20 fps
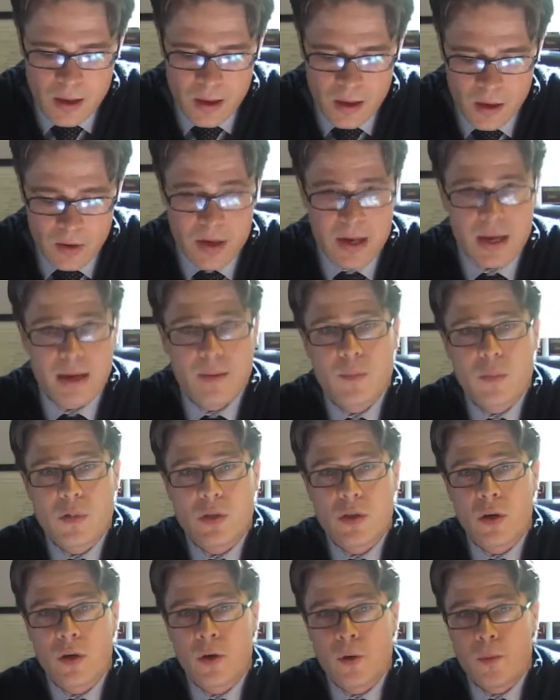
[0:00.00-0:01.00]
Okay,
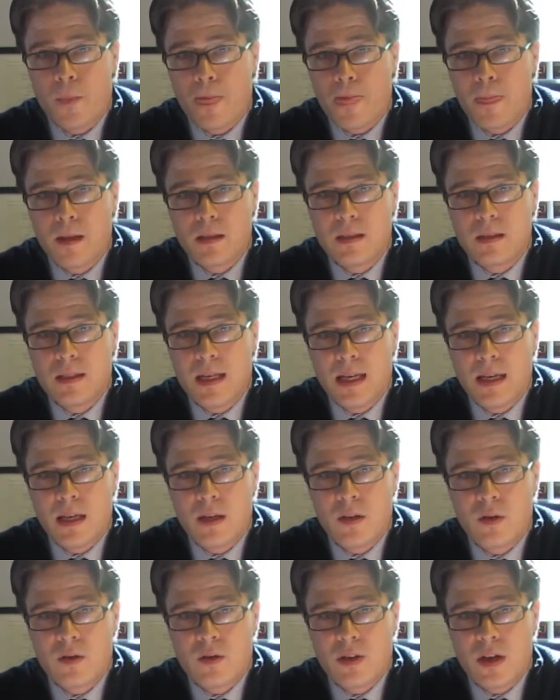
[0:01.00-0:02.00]
so
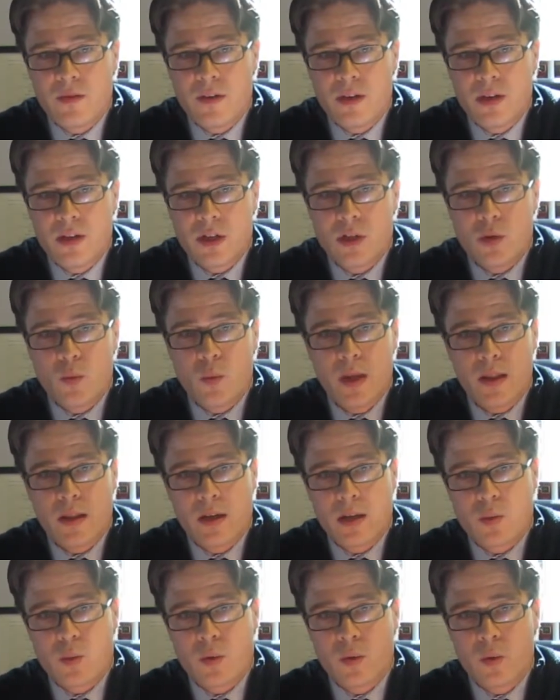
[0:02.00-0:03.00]
taking those definitions with
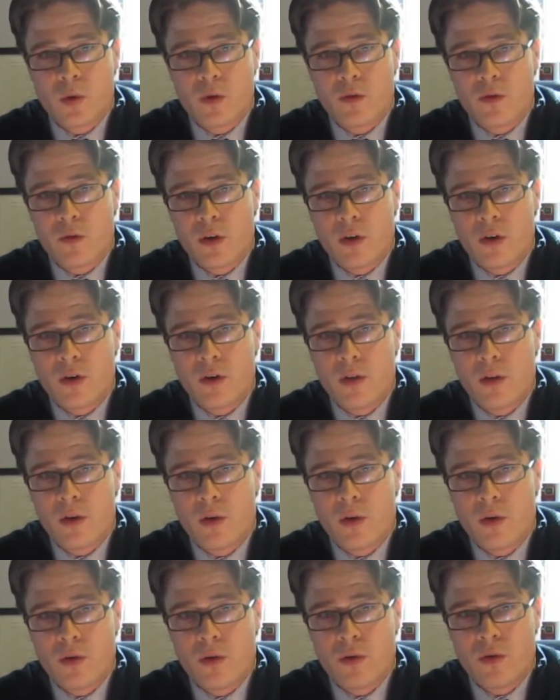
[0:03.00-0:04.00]
us, we'll refer to
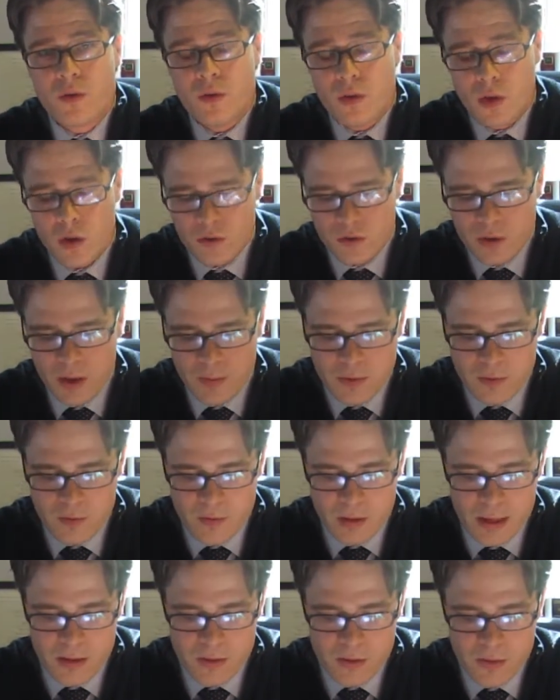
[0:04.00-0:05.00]
those types of
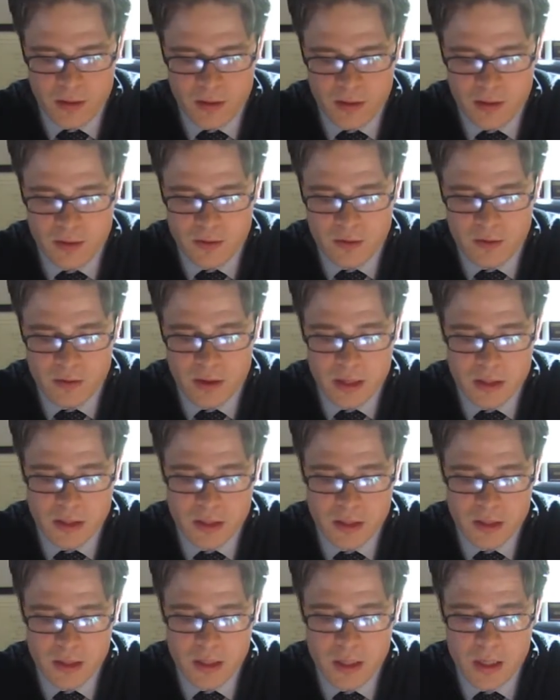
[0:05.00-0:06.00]
debts throughout this
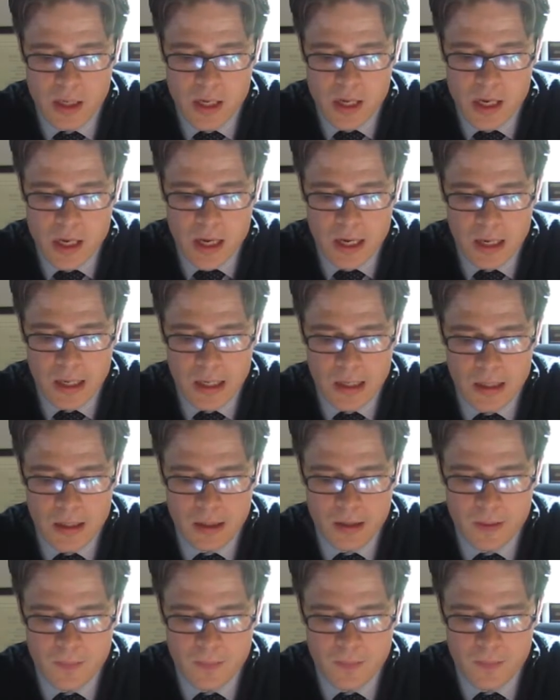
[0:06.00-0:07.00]
discussion.
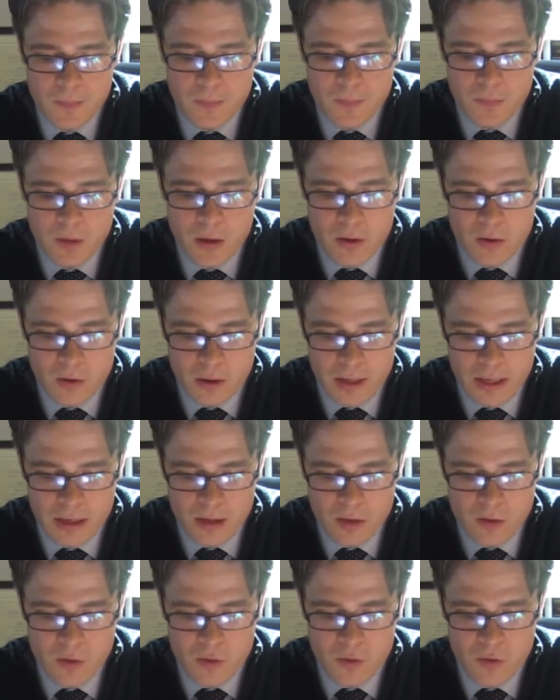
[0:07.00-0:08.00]
All right,
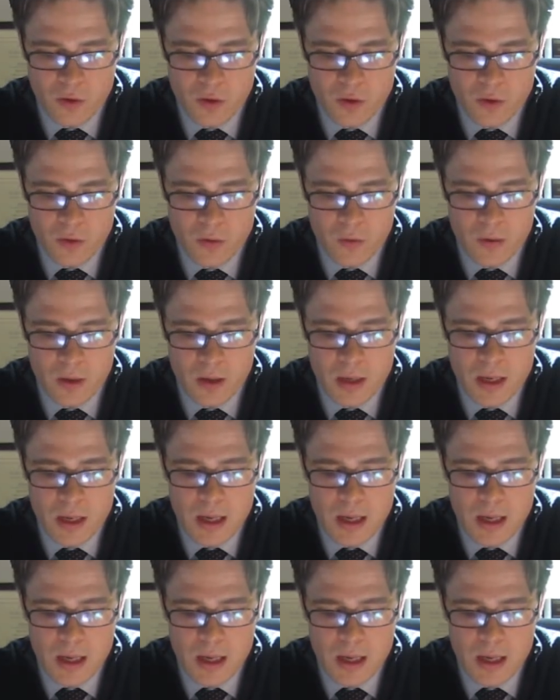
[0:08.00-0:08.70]
so